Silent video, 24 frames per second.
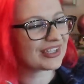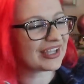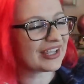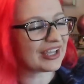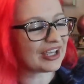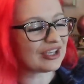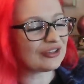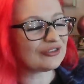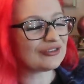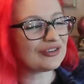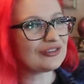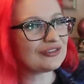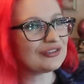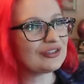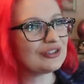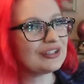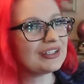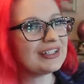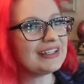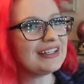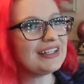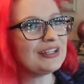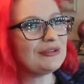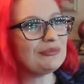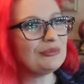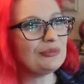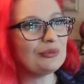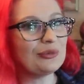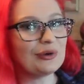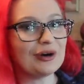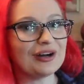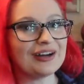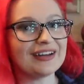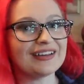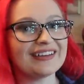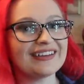If I've got it in
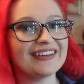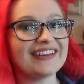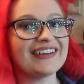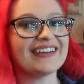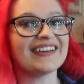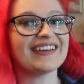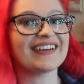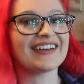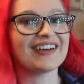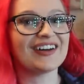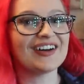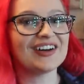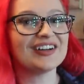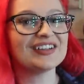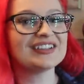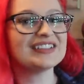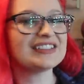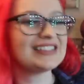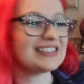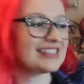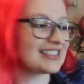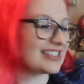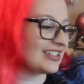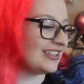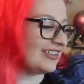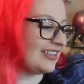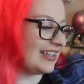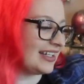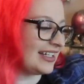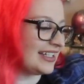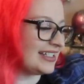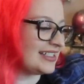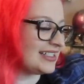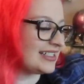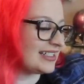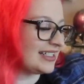one and I can't
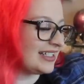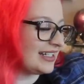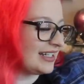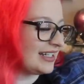decide,